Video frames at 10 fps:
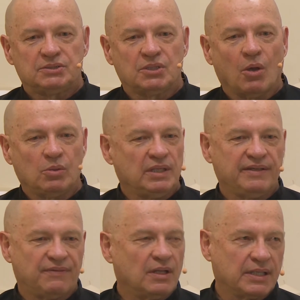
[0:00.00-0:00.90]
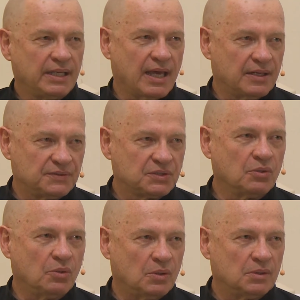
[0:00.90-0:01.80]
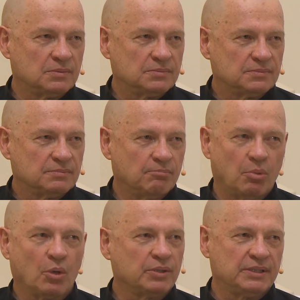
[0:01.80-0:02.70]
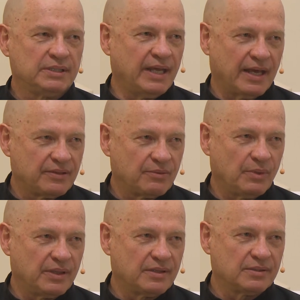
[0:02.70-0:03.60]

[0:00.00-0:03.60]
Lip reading: totally flunking out of school, bored to death with